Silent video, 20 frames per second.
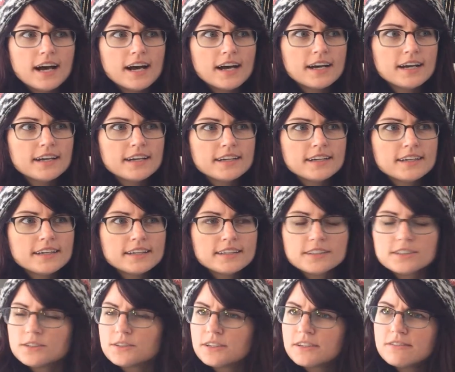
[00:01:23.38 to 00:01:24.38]
I
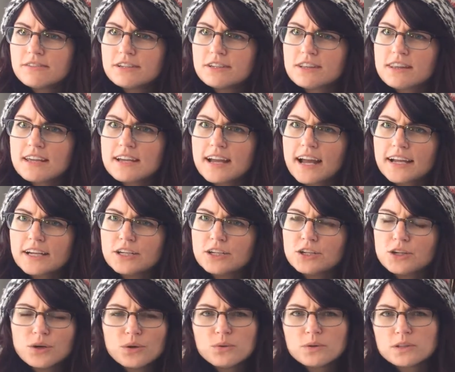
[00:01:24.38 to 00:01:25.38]
don't even think I
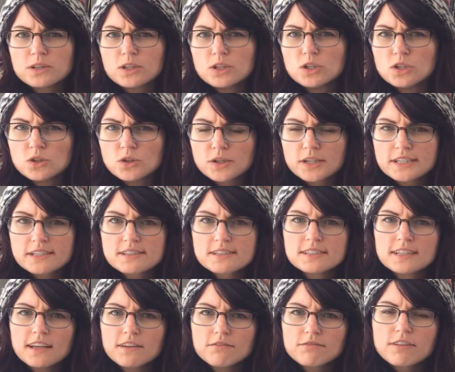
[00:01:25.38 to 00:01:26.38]
know what the New York
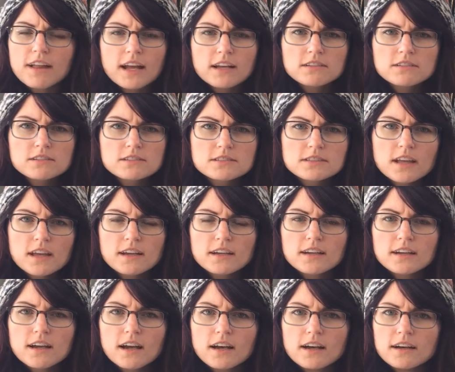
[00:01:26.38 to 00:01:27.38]
State flag looks
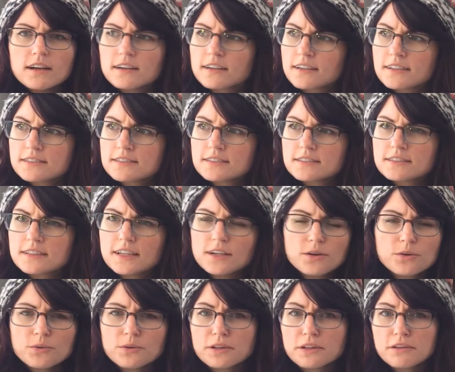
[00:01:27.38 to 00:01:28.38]
like because uh, they
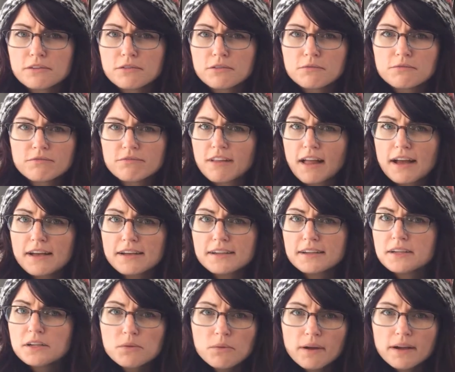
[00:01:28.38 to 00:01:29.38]
don't really fly it
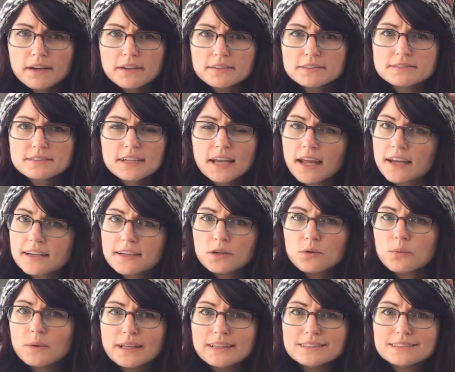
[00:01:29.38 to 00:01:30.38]
anywhere.
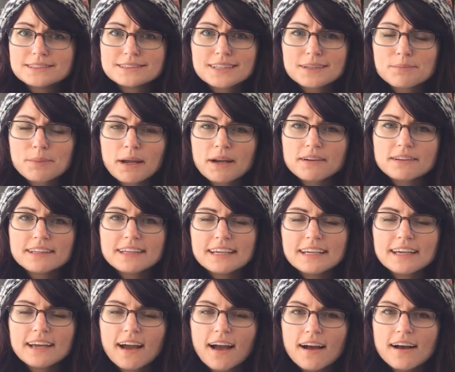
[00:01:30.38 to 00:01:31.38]
Canada wins,
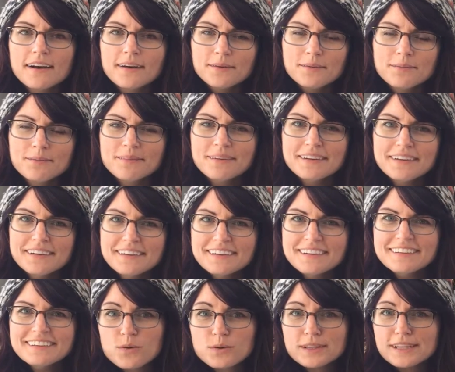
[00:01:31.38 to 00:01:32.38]
apparently. Um,
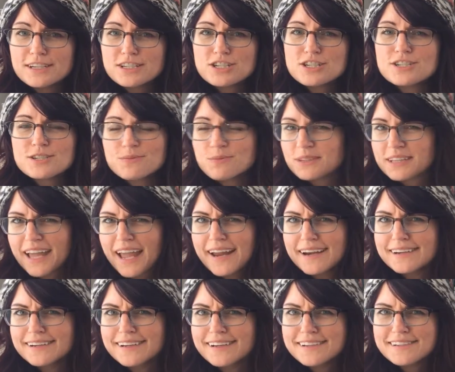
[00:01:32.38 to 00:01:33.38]
our relationship with
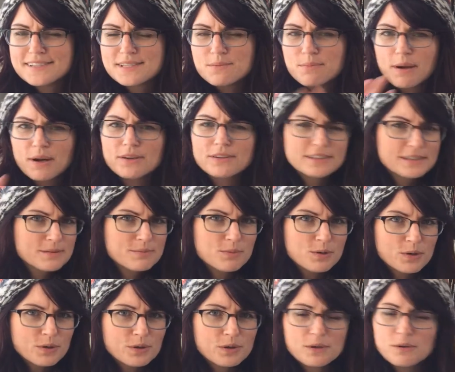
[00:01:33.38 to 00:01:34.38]
Canada is apparently
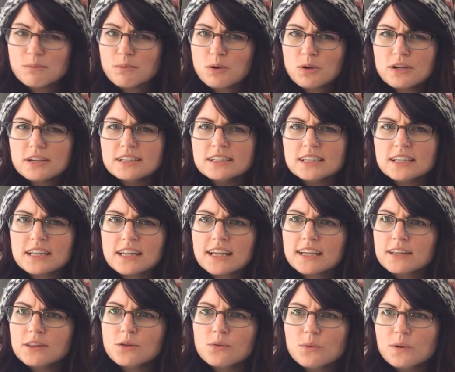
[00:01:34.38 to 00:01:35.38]
more important
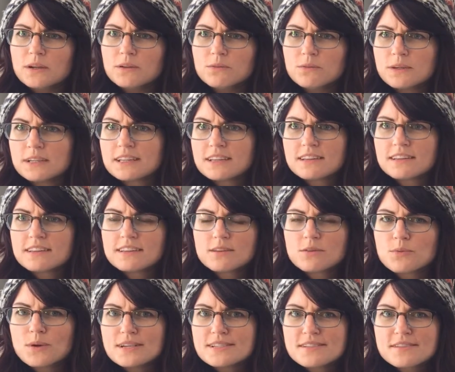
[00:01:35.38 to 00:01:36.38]
than the one with
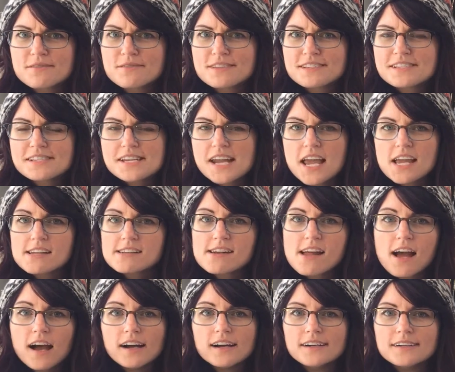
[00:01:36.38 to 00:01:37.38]
the rest of the state.
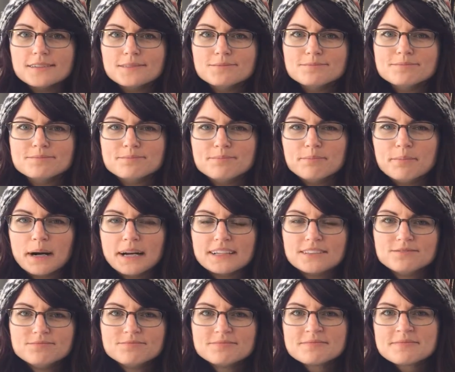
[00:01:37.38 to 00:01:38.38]
Um,
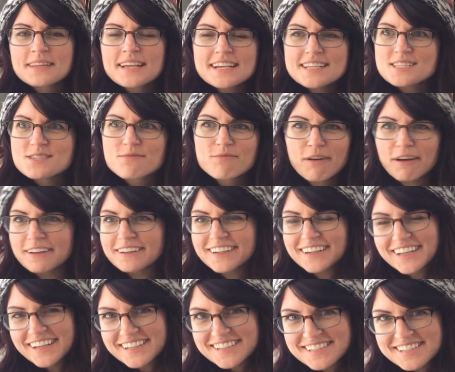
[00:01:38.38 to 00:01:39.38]
but it's
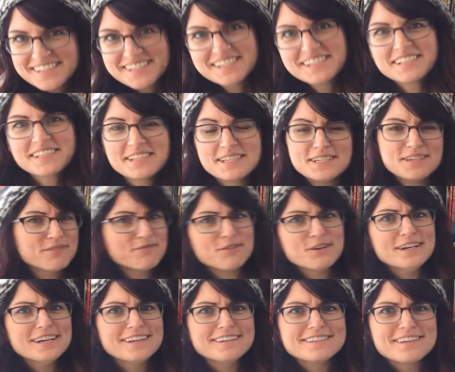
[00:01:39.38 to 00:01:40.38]
fun. It's, it's
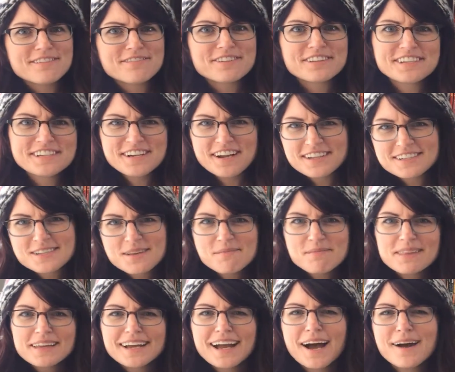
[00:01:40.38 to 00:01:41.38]
different and definitely not
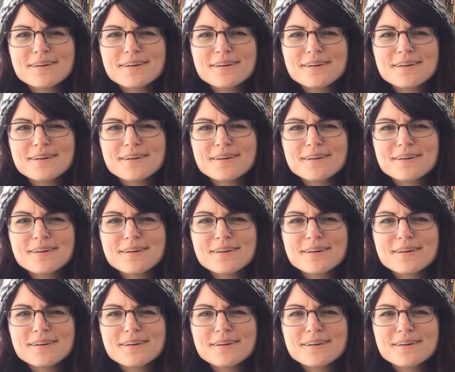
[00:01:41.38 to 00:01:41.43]
something